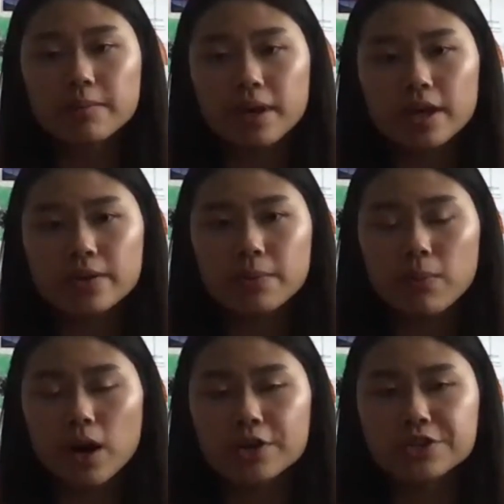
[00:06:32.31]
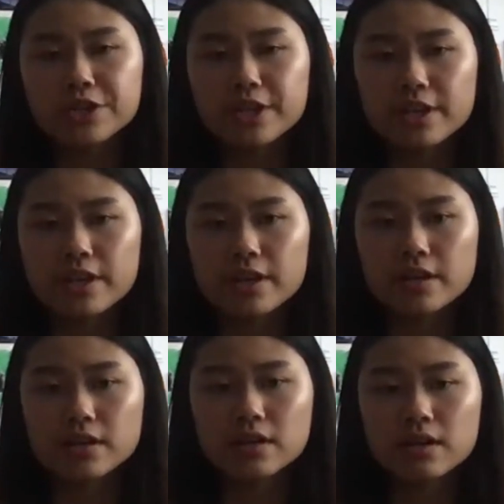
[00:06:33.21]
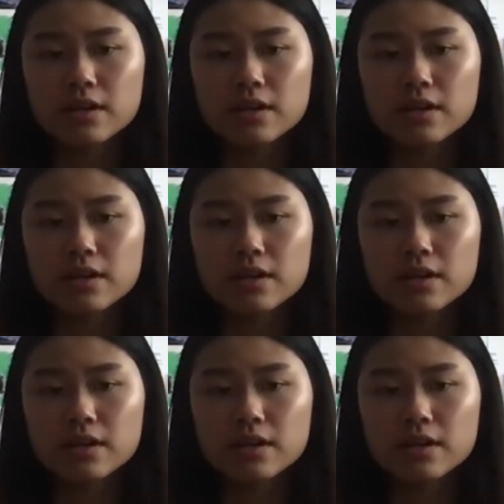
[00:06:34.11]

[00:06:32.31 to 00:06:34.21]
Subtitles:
highly recommend watching